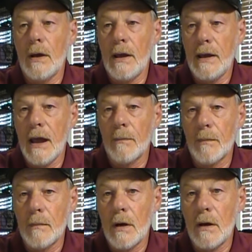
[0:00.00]
He kept
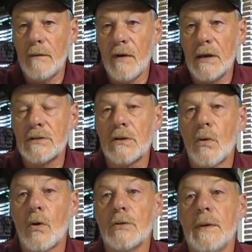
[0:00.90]
advancing
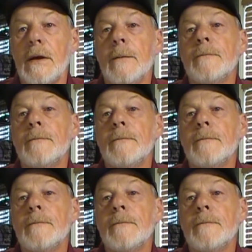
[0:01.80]
towards me.